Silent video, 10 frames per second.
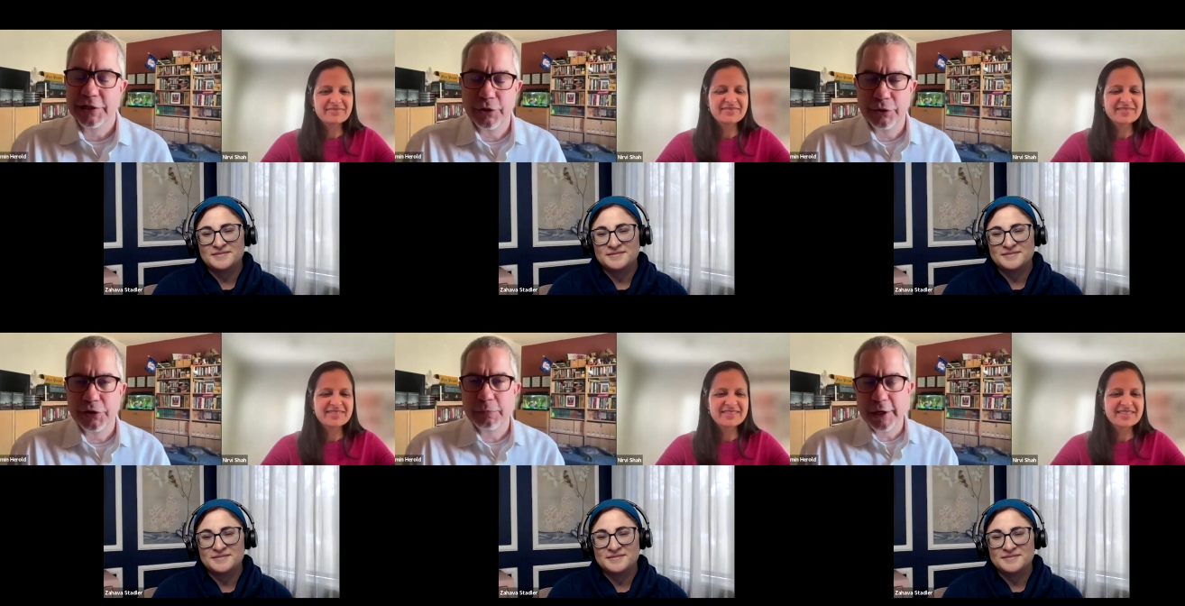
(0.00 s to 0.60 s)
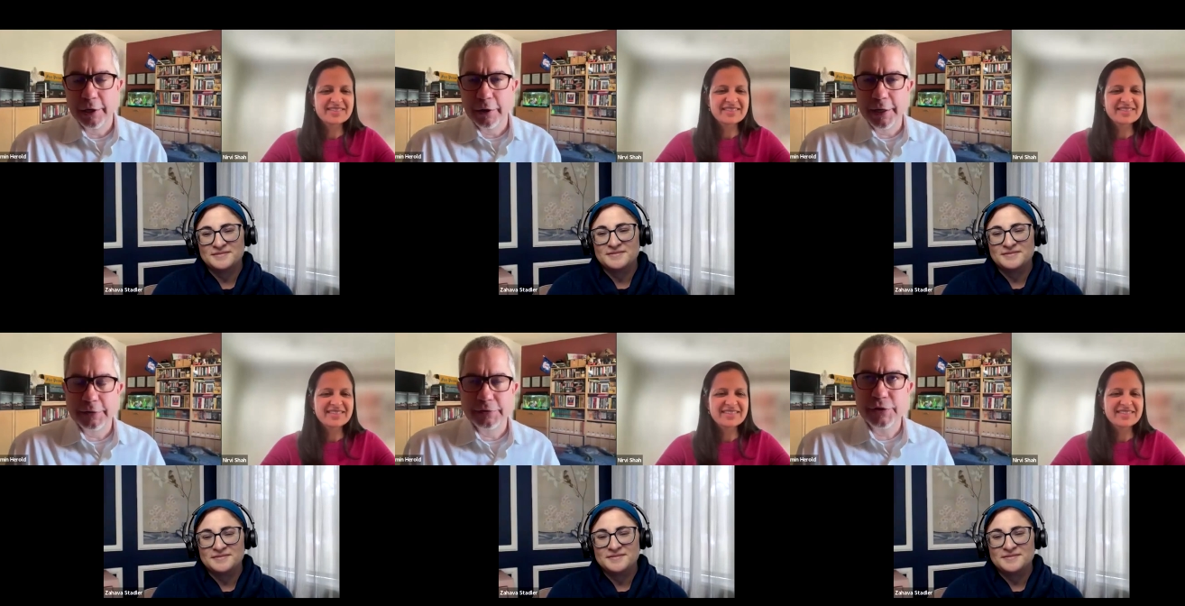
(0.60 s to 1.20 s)
Speaker 1: It's so good to be here
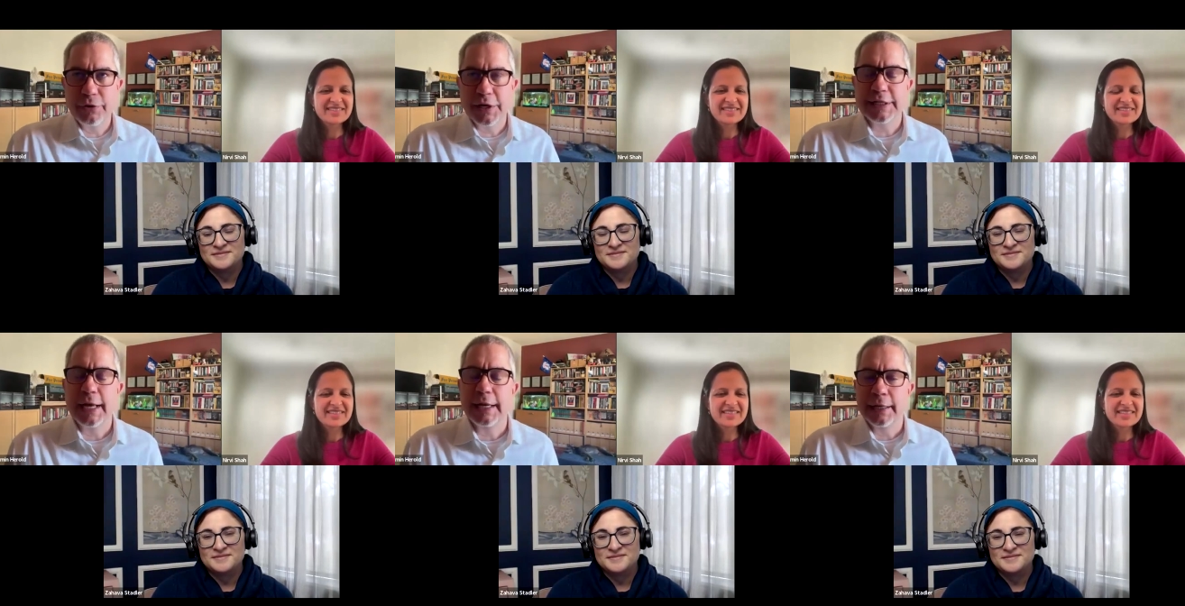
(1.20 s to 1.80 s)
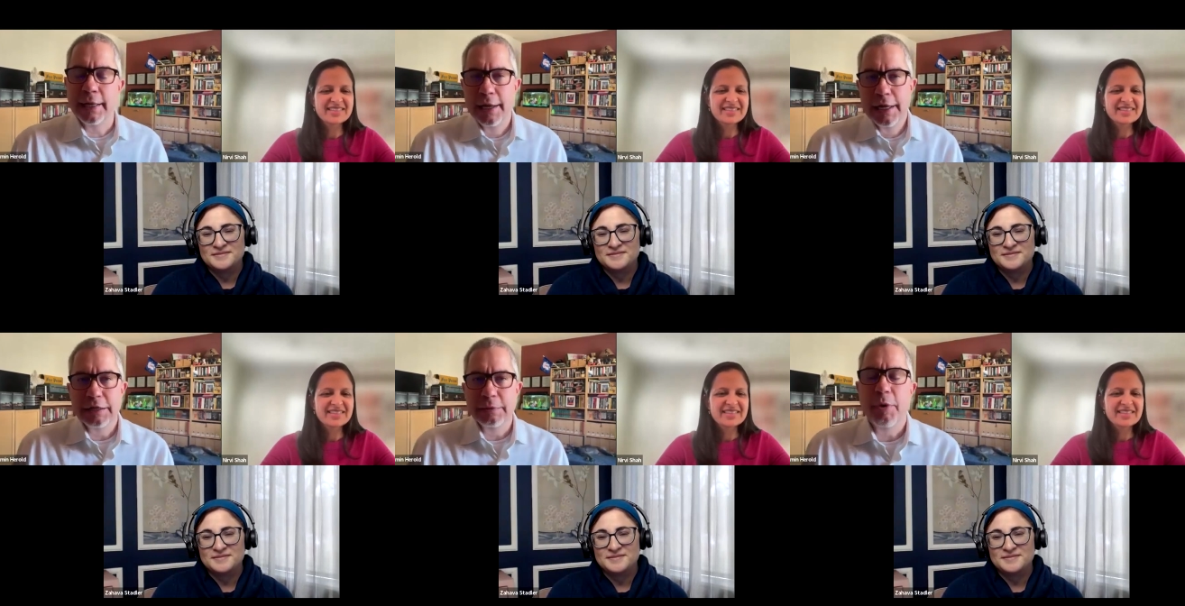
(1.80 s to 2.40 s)
and it's so exciting
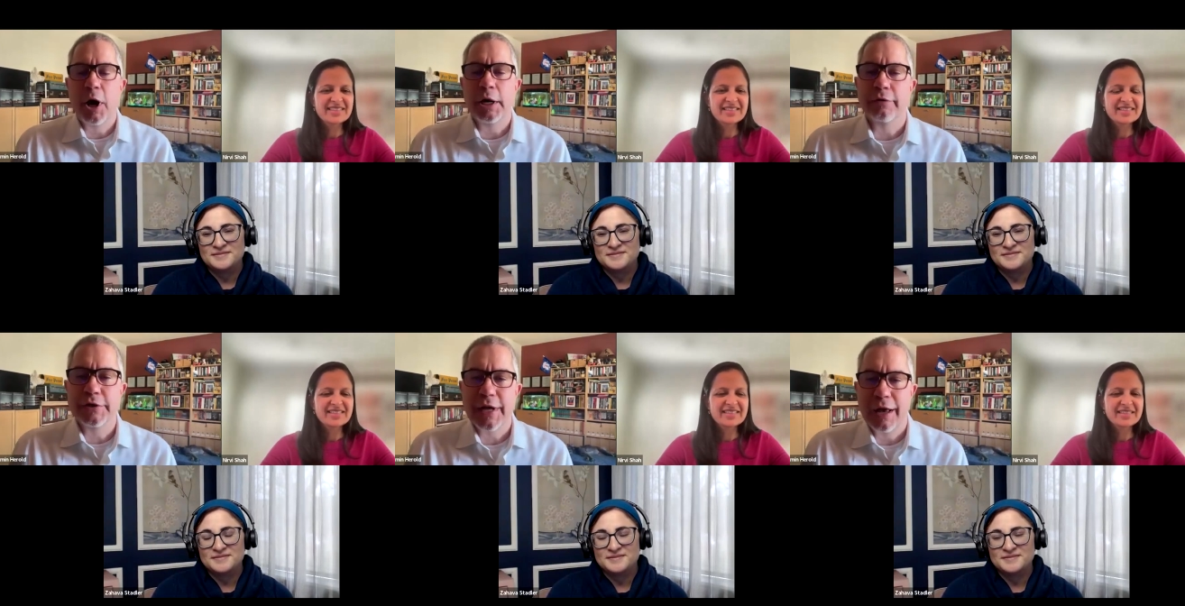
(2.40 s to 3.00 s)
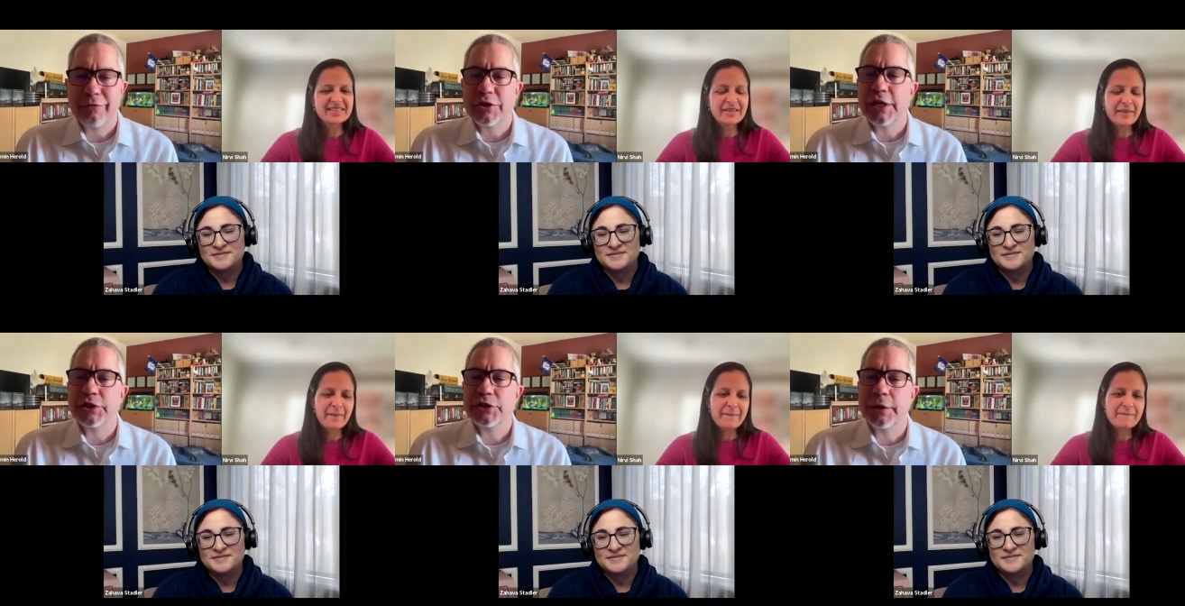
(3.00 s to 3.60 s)
to be part of this
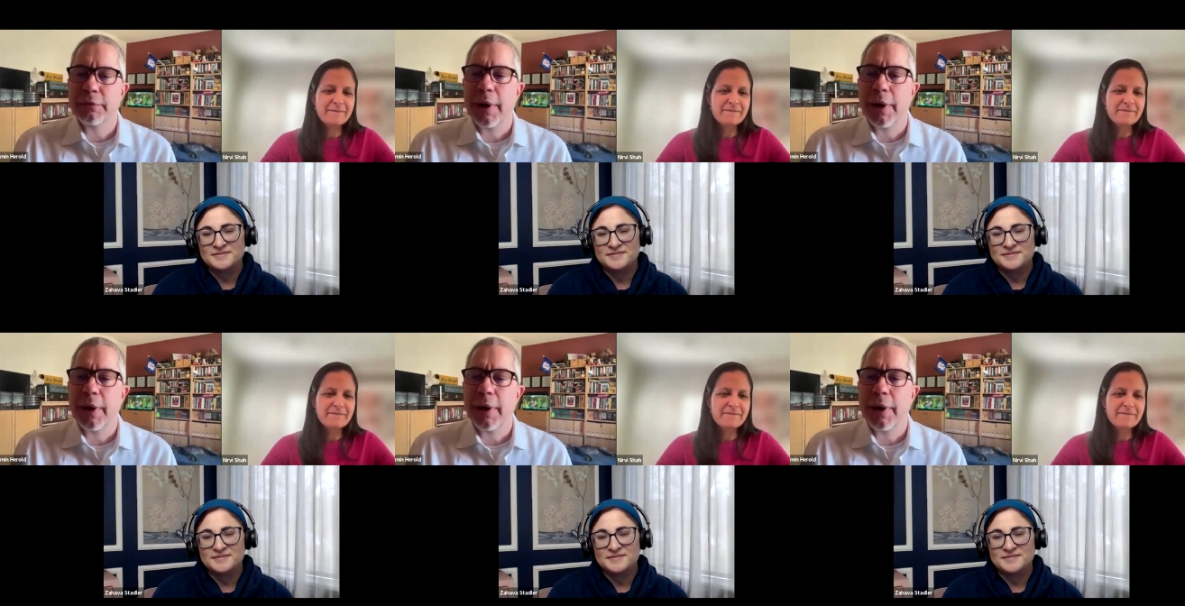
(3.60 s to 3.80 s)
conversation,